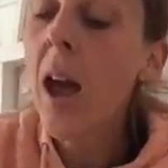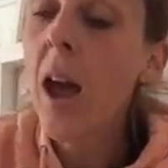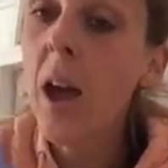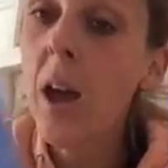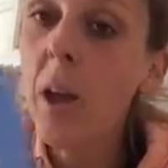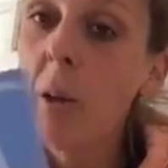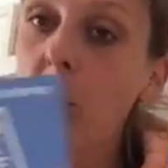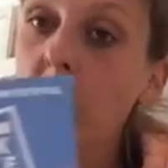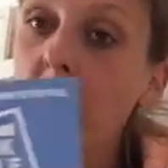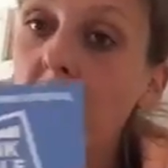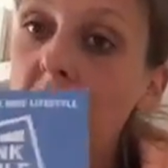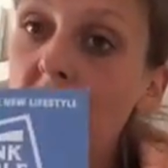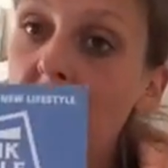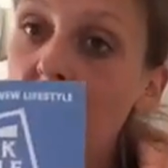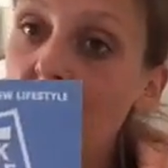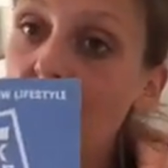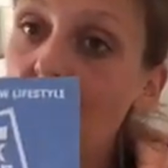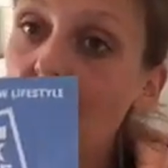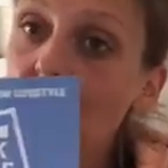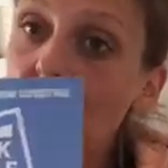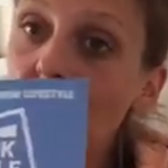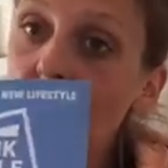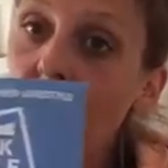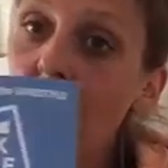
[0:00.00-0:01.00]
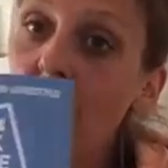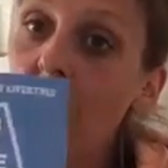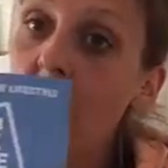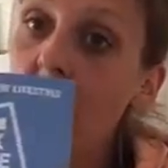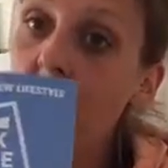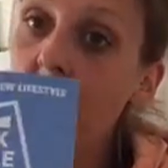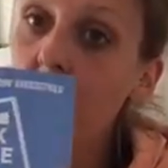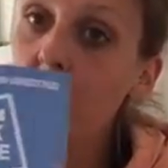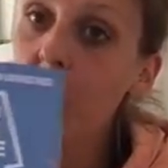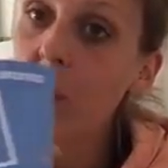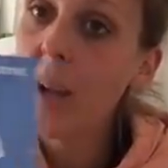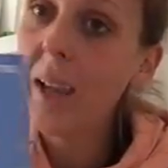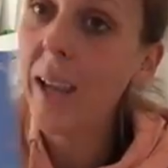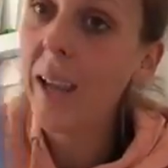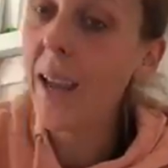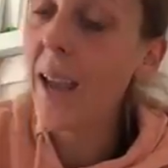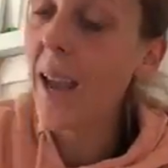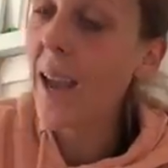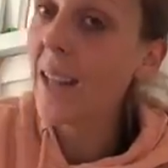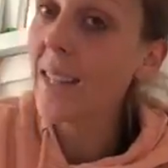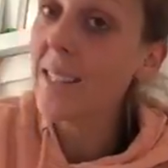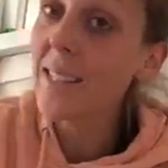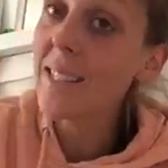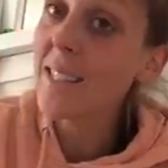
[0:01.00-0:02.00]
Um, just to trial
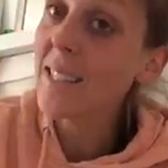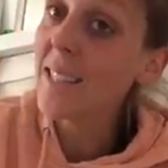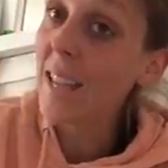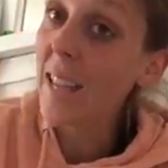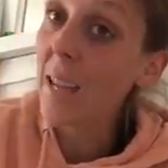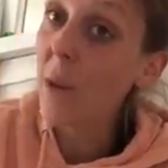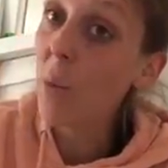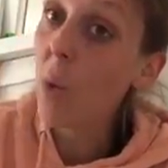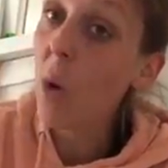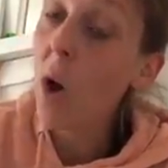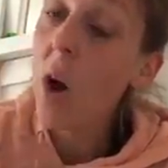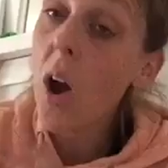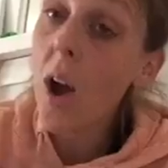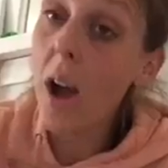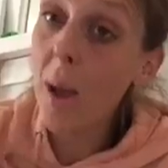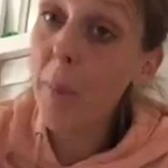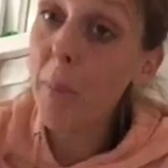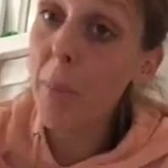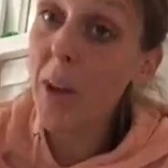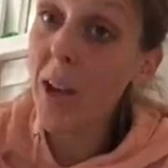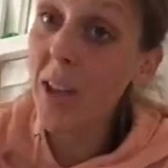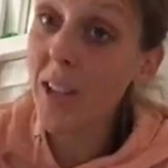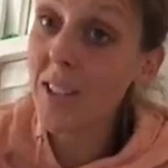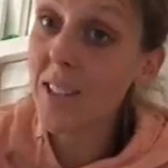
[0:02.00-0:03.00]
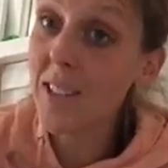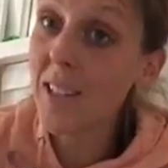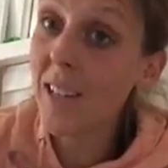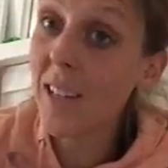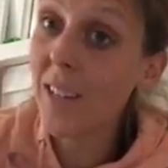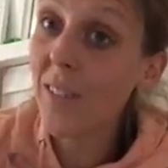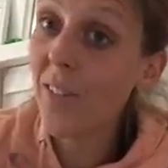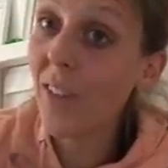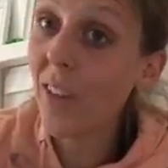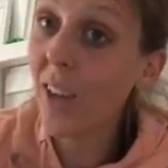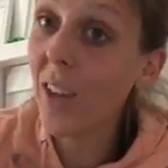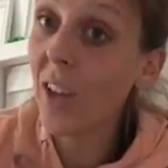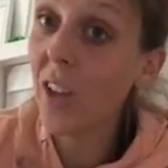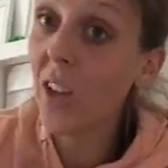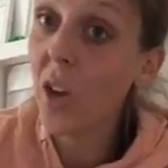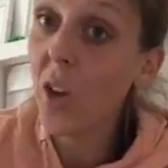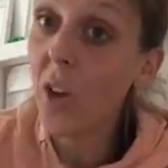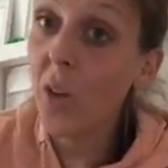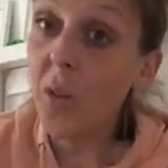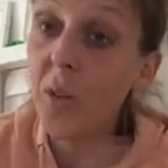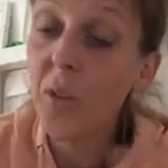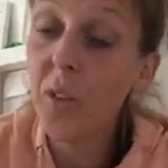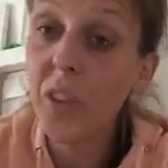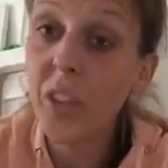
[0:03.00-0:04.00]
it and see what I personally think
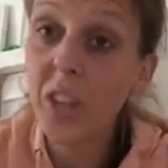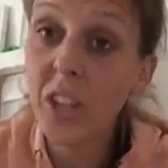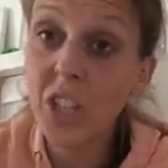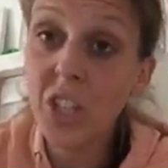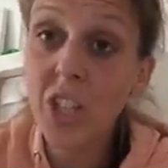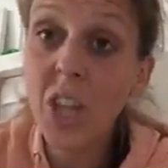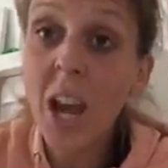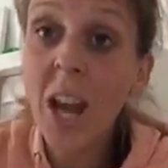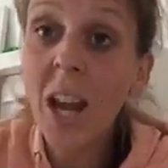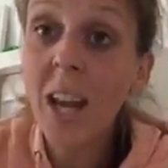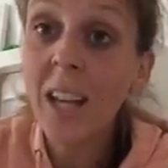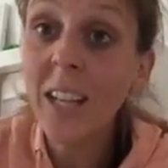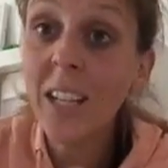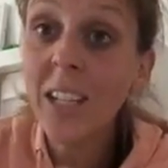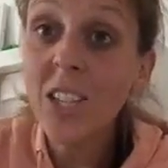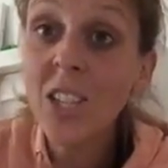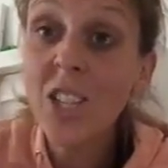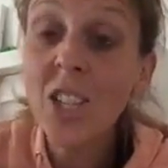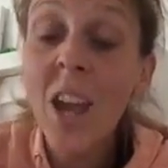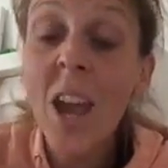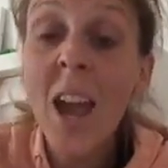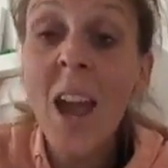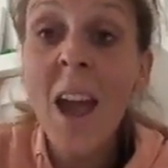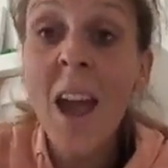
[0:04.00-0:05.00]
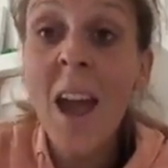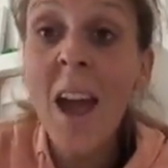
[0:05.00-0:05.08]
of the challenge.